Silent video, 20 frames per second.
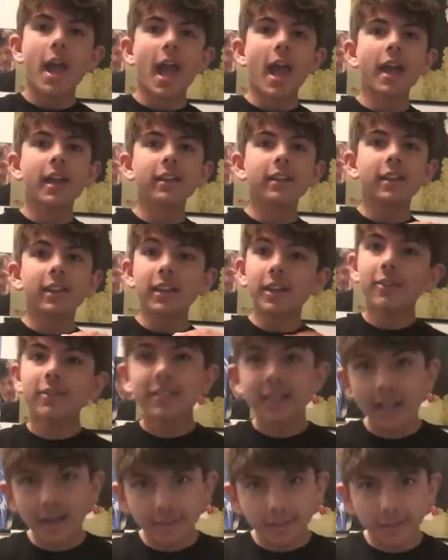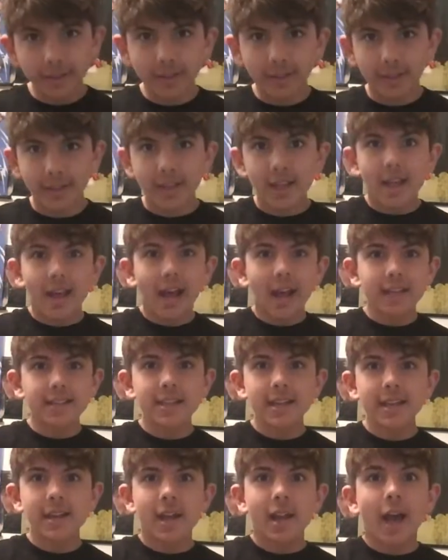And you know, it's kind of funny, like, I
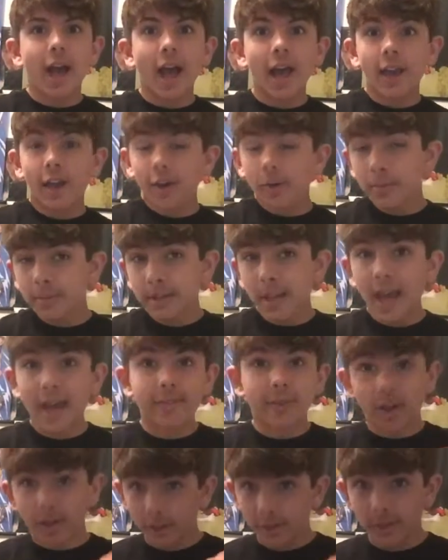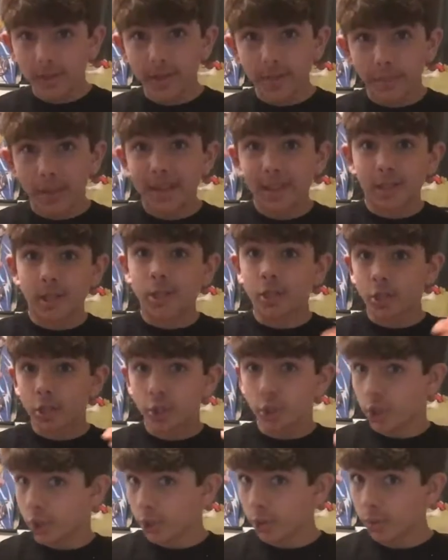said, I hope to have 100 by this
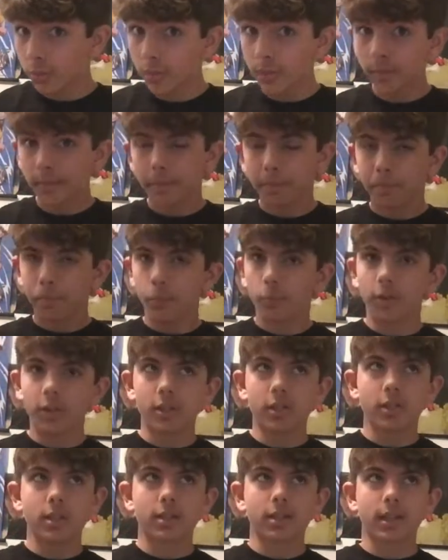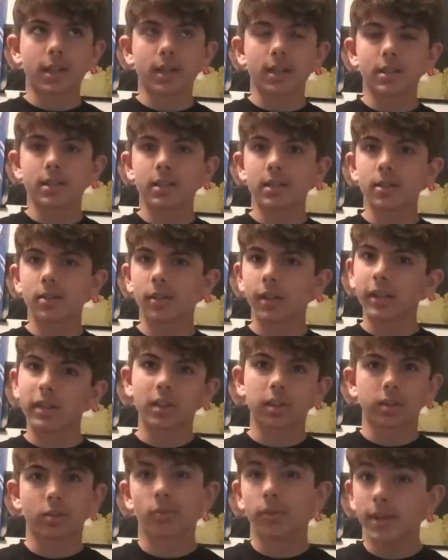June, which is like still like
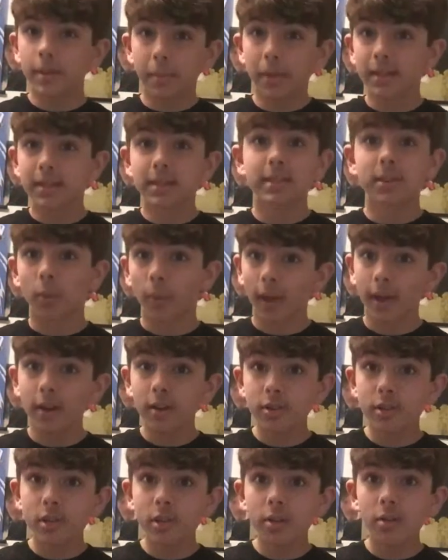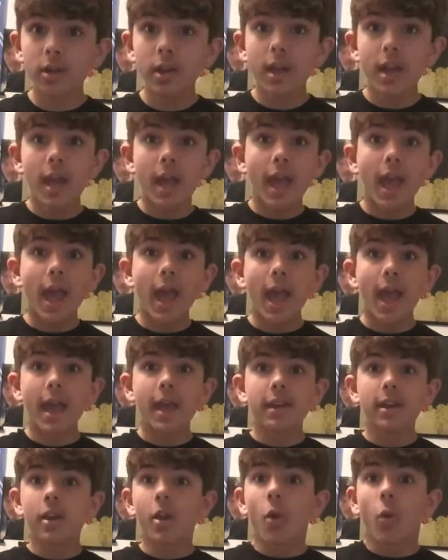3 months away or so,
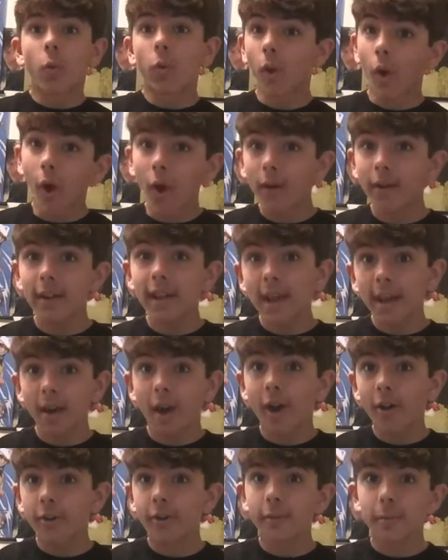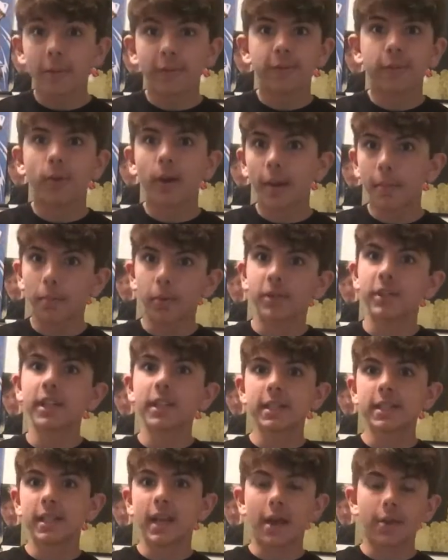and we're already at 100 before I
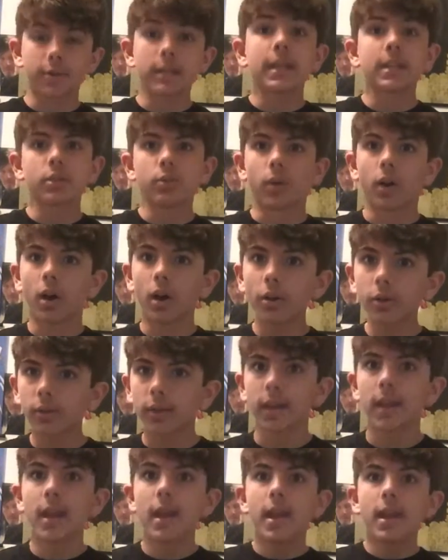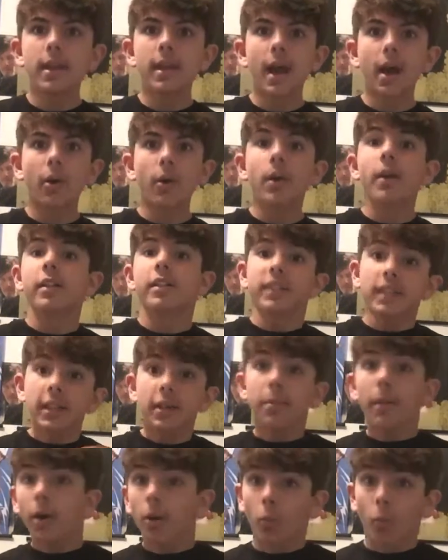predicted I would get to 100. Now, think
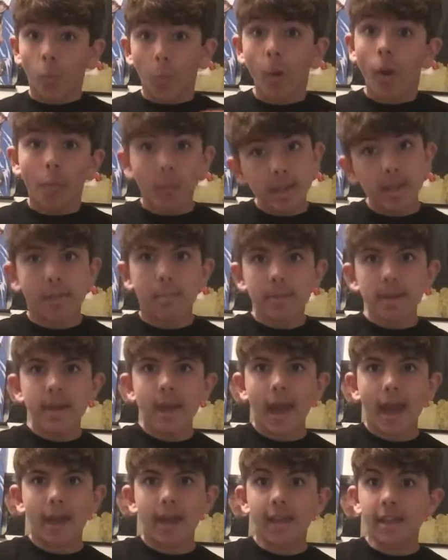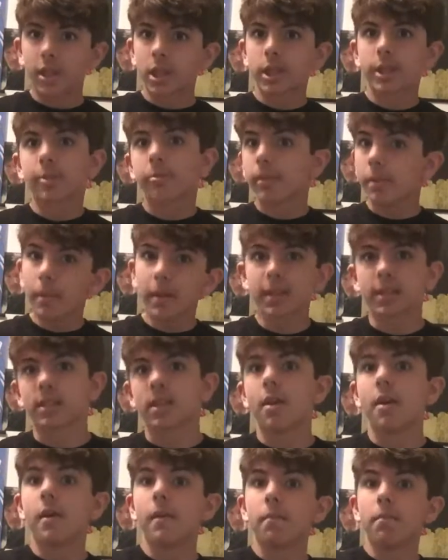about what we could be at in 3 months.
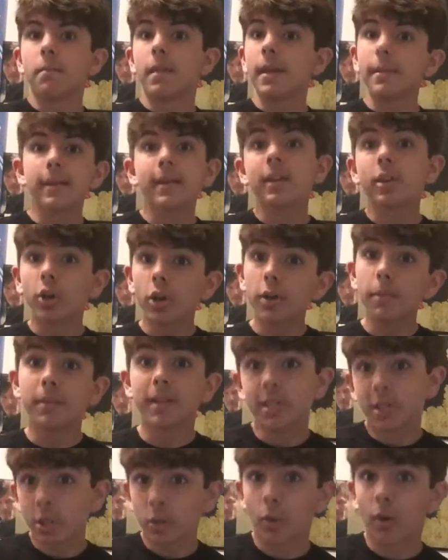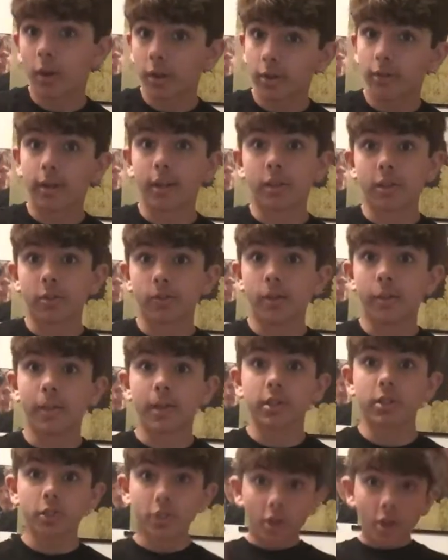Maybe it could be 200 in 3
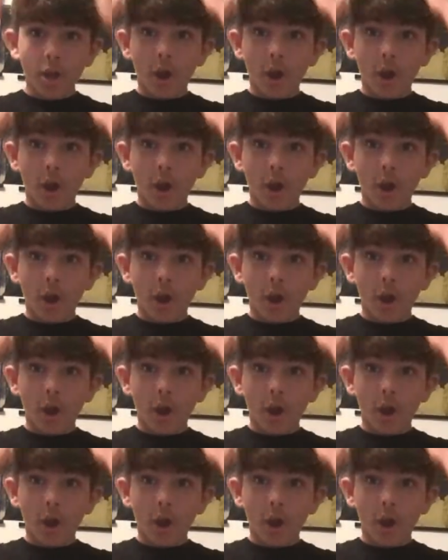months.